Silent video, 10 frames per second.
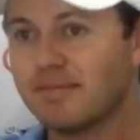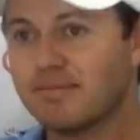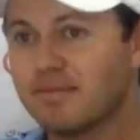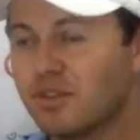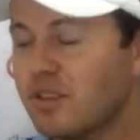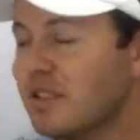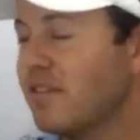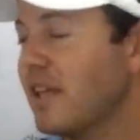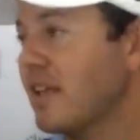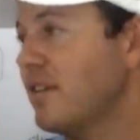well, sure,
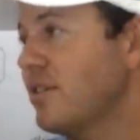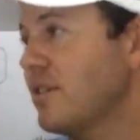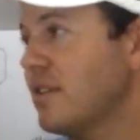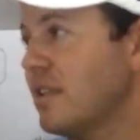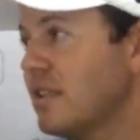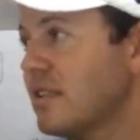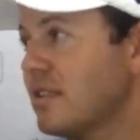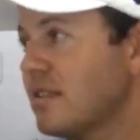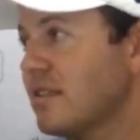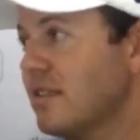if they can do it,
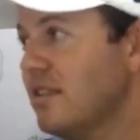there's